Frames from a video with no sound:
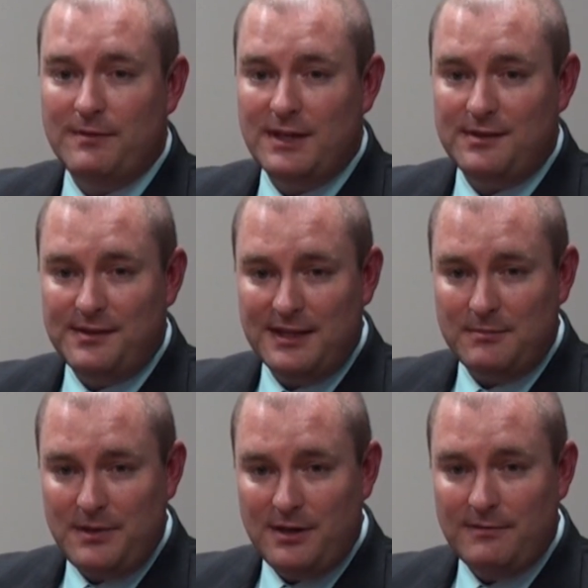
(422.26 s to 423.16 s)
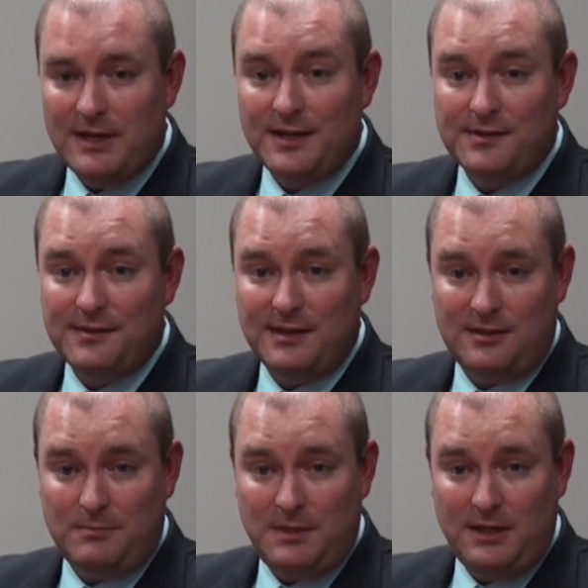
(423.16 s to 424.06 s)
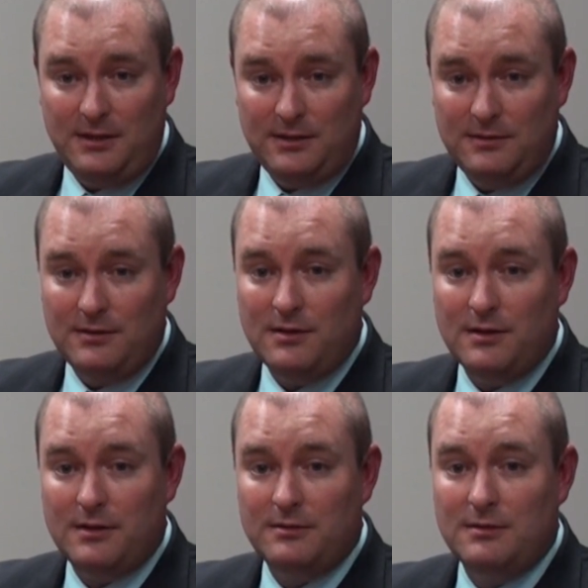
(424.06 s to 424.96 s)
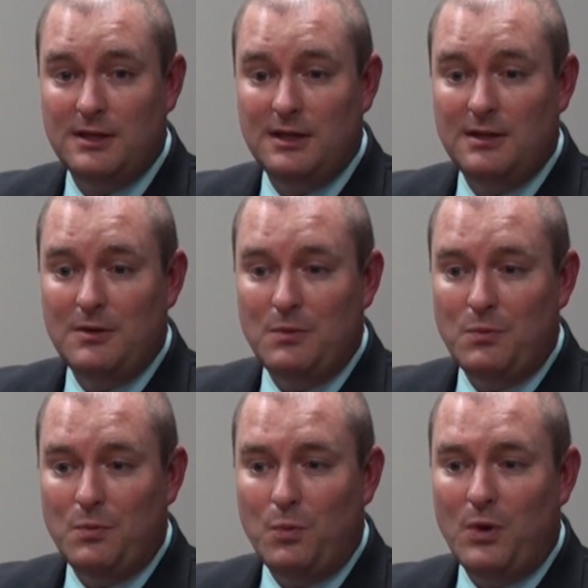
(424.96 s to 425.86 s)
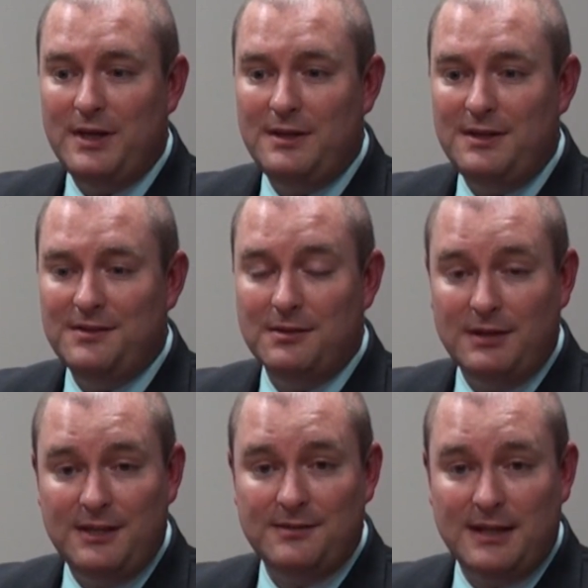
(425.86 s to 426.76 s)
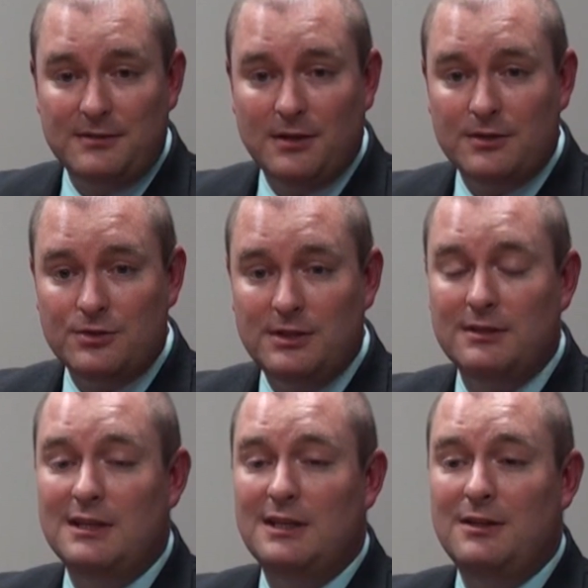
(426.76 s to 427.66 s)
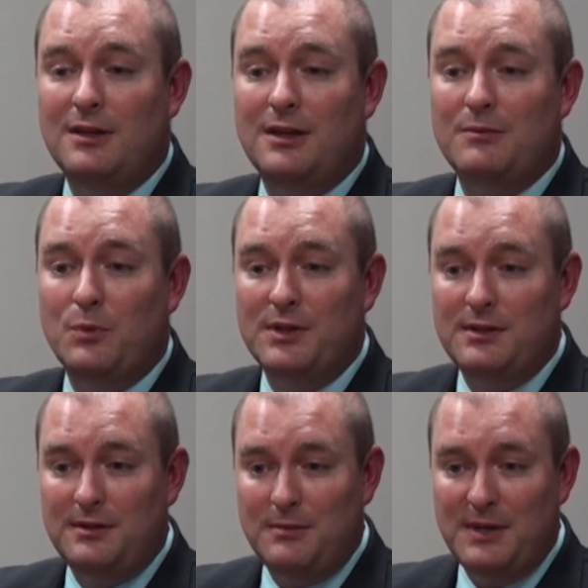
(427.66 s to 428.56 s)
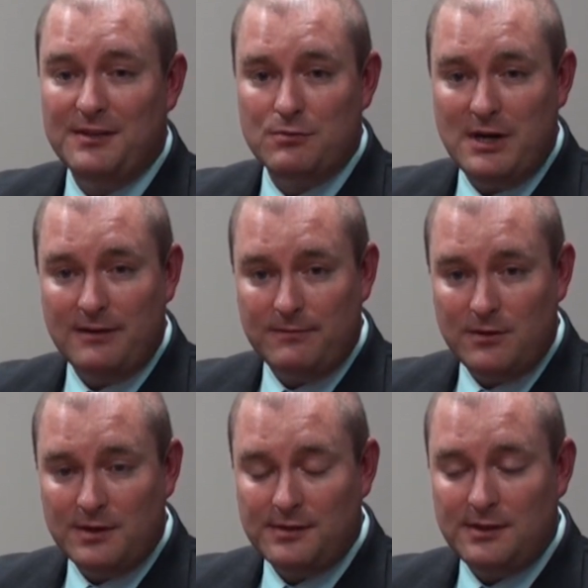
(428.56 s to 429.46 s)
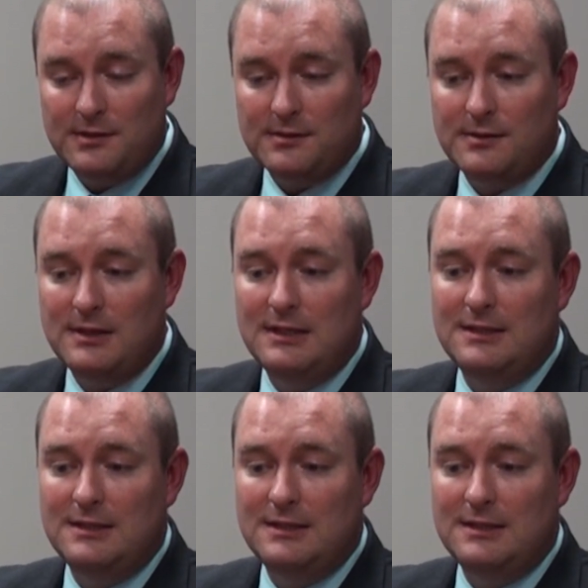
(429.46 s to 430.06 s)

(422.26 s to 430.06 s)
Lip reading: provides a second pair of eyes, a second opinion on what is the latest technology, what the best route for us is.